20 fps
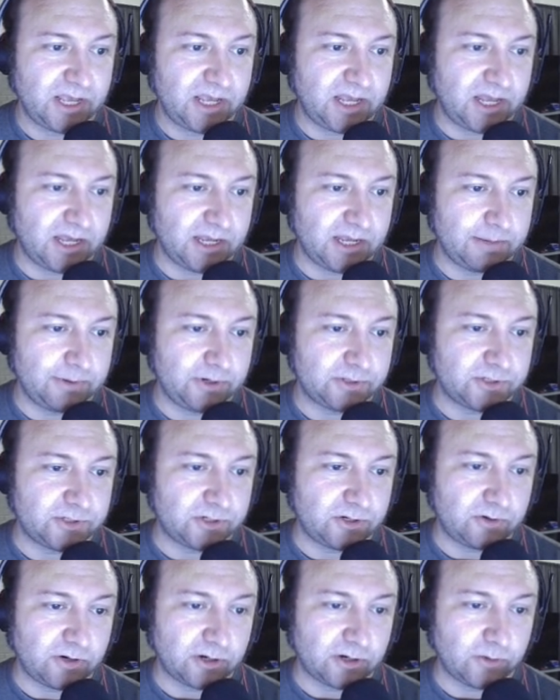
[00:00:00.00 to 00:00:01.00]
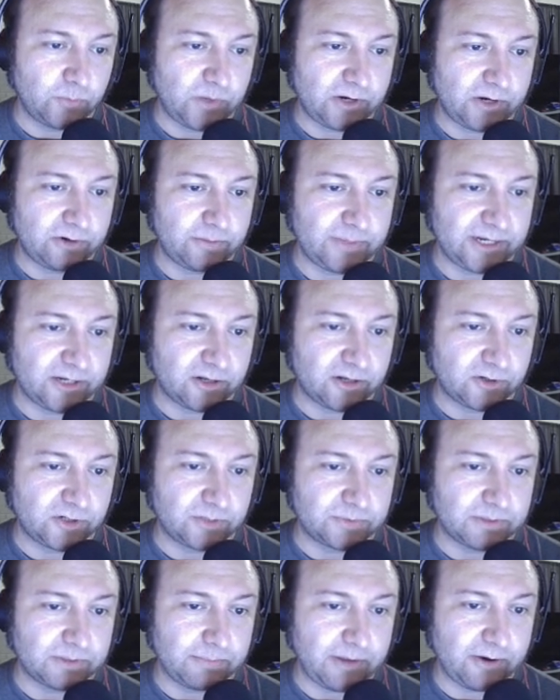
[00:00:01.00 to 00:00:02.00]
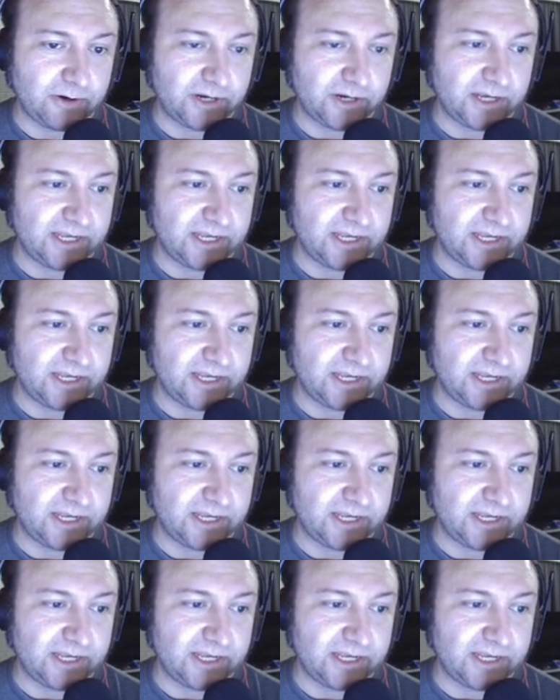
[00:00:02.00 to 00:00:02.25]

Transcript: Uh, immigrants are no longer welcome in Donald Trump's America.